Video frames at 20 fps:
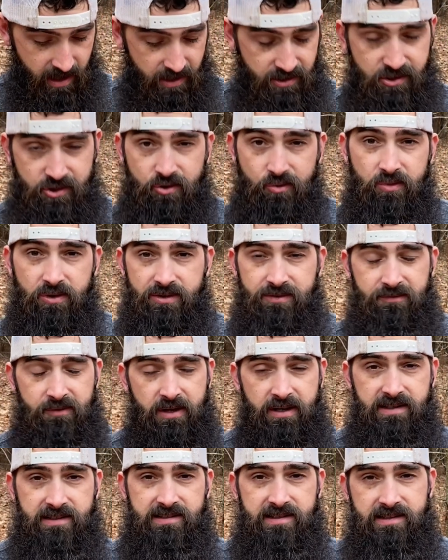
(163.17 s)
You wouldn't
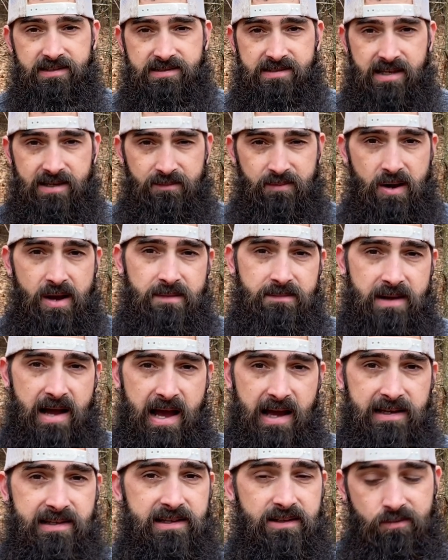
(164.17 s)
run into the same problem
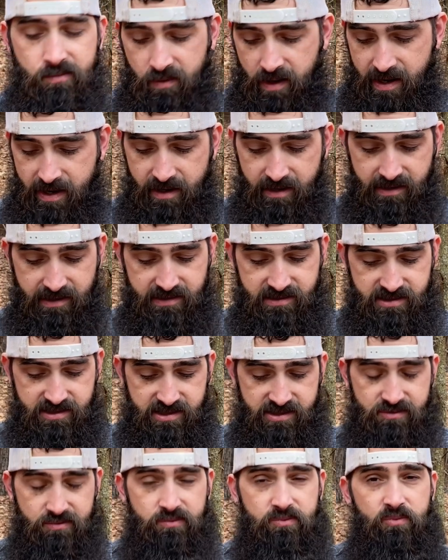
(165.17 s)
I did, where it's
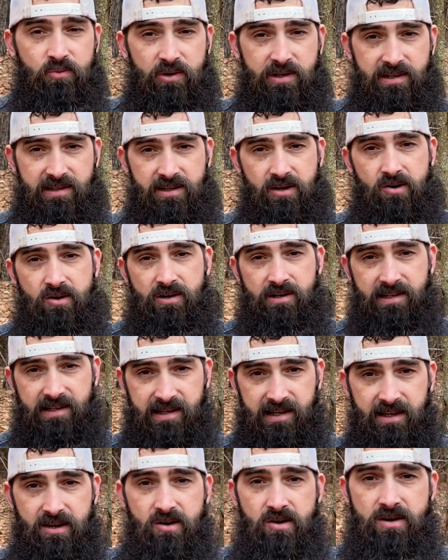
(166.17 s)
just really hard to
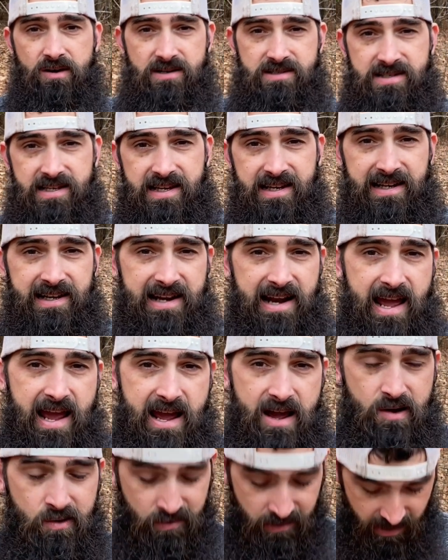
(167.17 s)
get cards in and
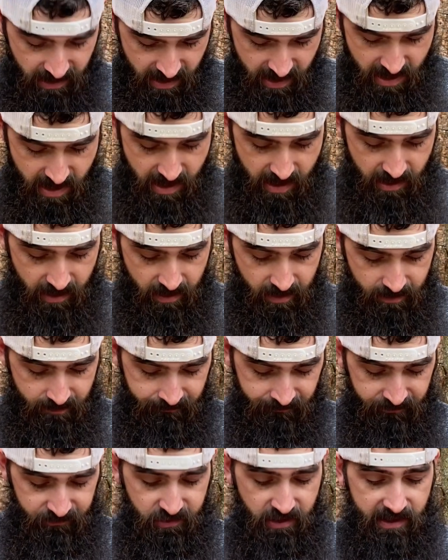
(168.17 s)
out.
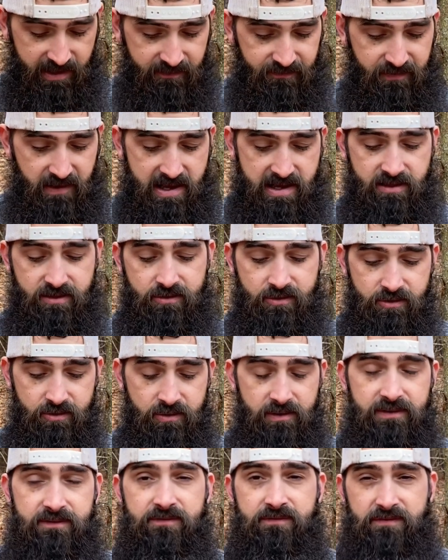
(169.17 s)
Trying to fan through
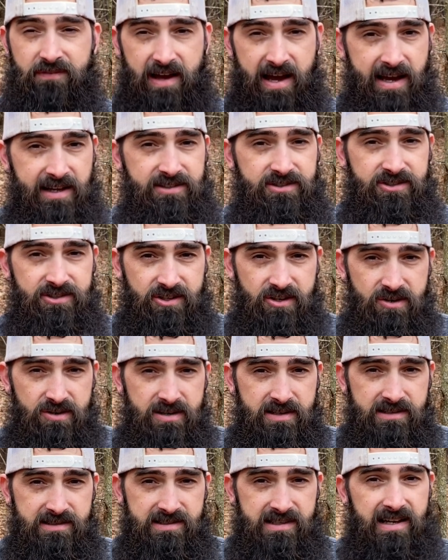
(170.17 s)
and find your
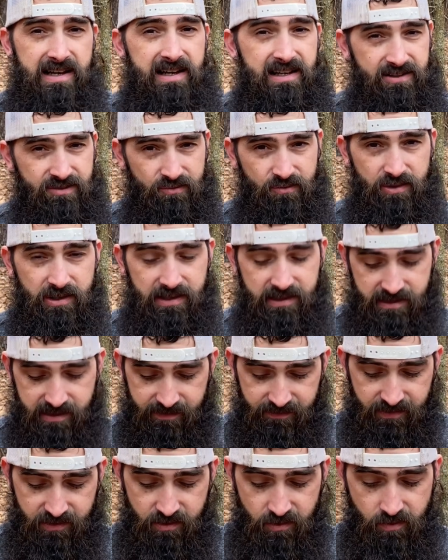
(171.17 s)
cards, it's really
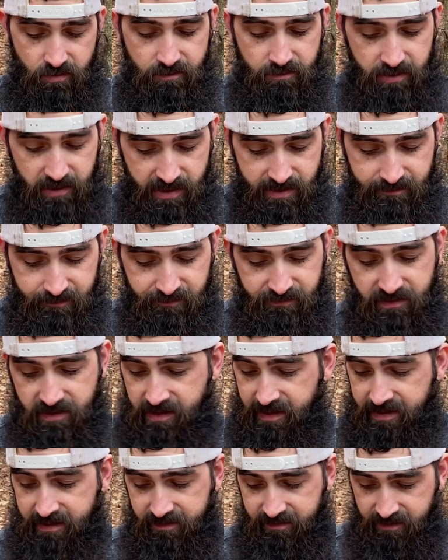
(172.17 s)
difficult. But
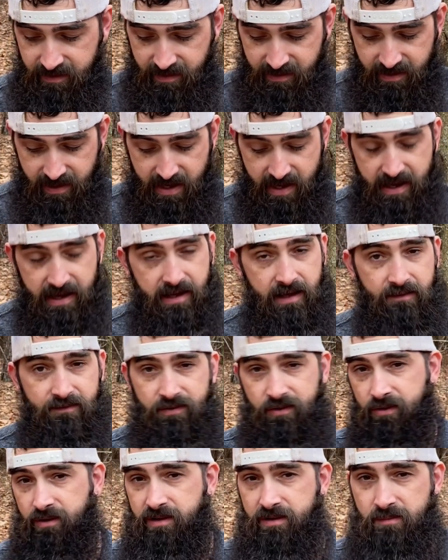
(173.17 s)
like I said, if
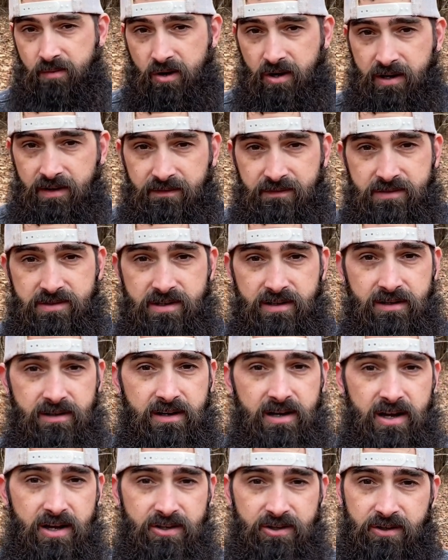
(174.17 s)
you're in the market for
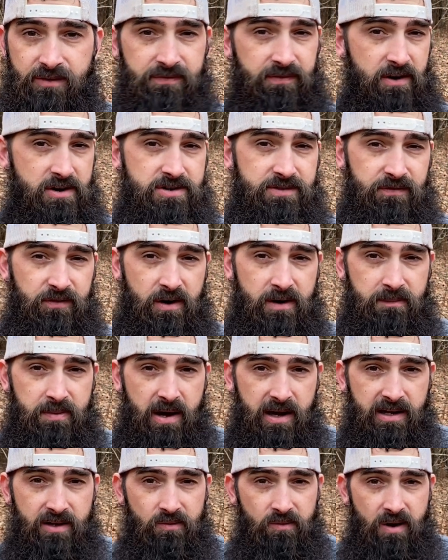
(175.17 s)
your first front
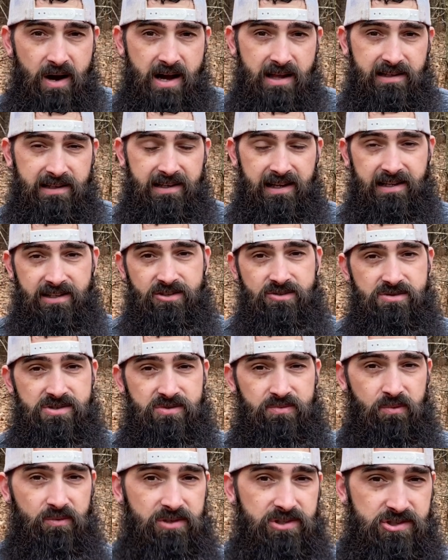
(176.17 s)
pocket wallet and you
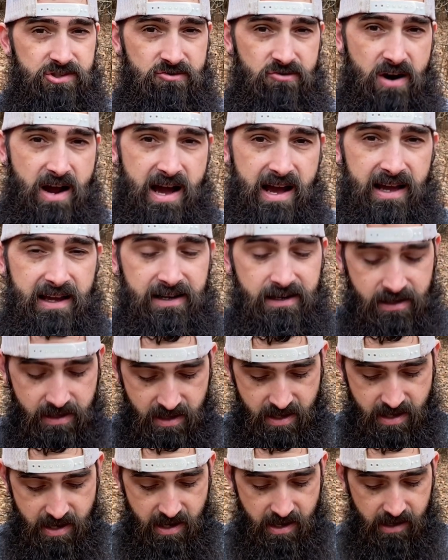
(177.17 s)
just want to try it,
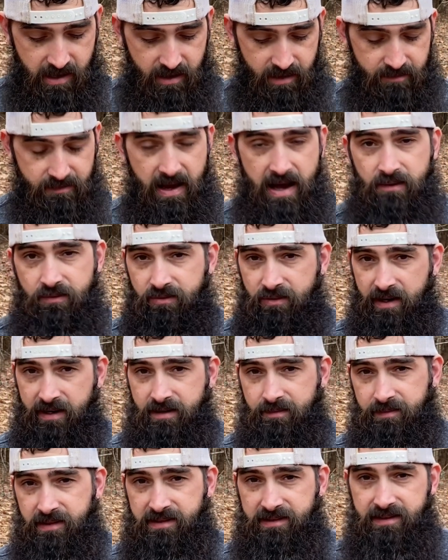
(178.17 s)
I would
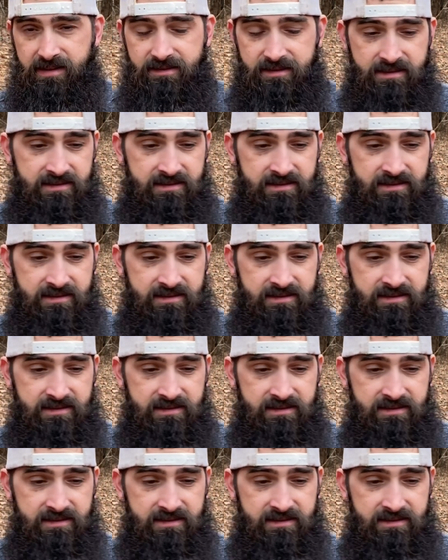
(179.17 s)
recommend this.